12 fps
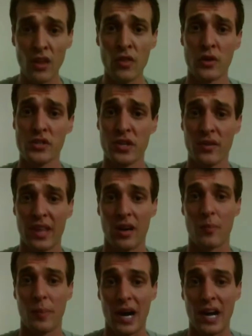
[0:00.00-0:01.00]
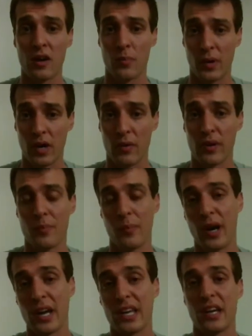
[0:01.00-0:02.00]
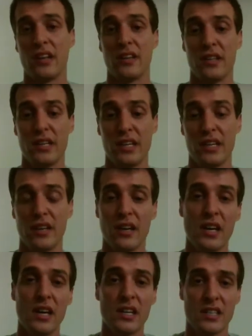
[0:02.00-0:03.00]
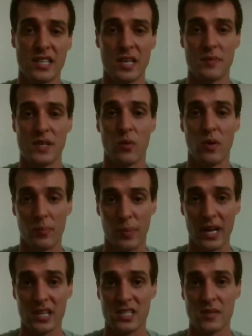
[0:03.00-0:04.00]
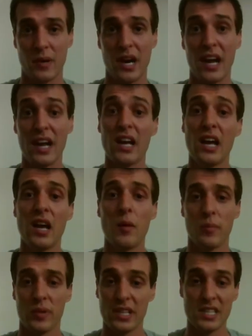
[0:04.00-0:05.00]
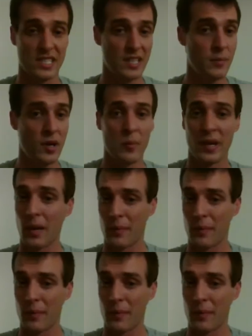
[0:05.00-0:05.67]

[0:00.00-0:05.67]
Those of you that are buying or borrowing a bike and need tips on what bikes to buy, please email me.